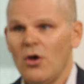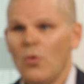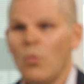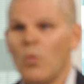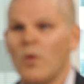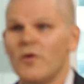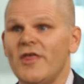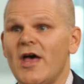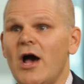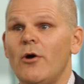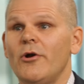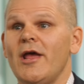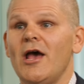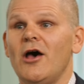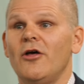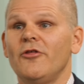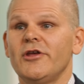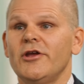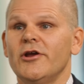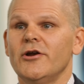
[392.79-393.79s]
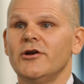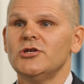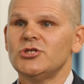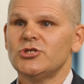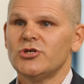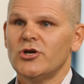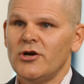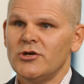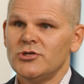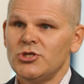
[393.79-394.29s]
Without healthcare
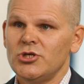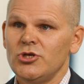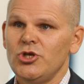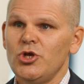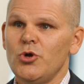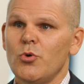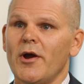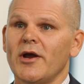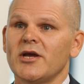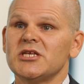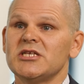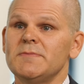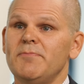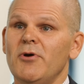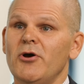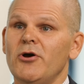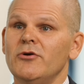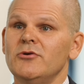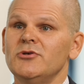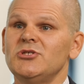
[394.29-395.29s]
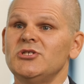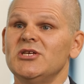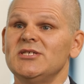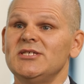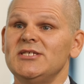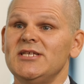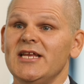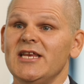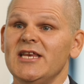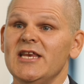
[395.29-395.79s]
insurance, you are exposed to
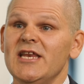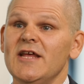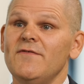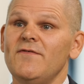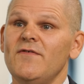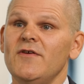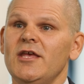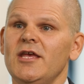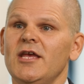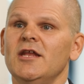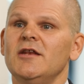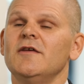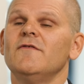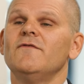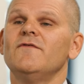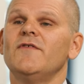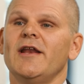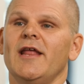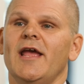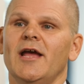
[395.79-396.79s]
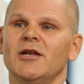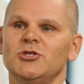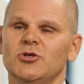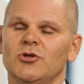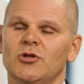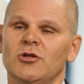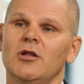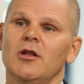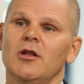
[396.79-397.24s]
significant financial